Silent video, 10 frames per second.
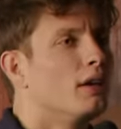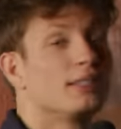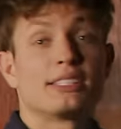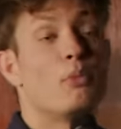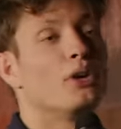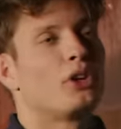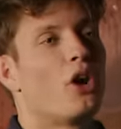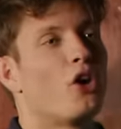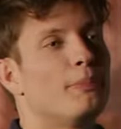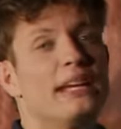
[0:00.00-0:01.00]
Someone
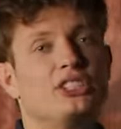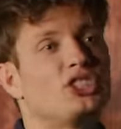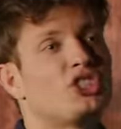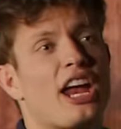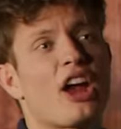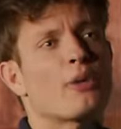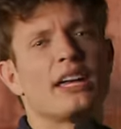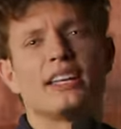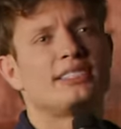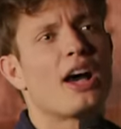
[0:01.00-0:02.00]
called me
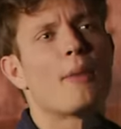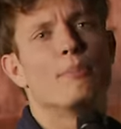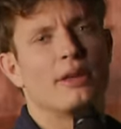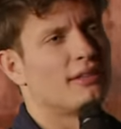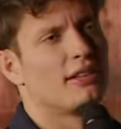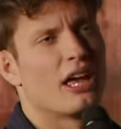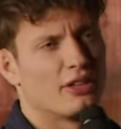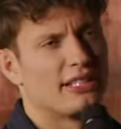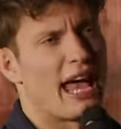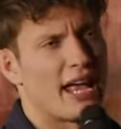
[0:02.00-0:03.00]
Chariot Tubman the
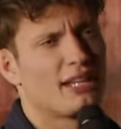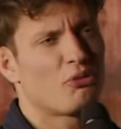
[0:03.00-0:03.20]
other day.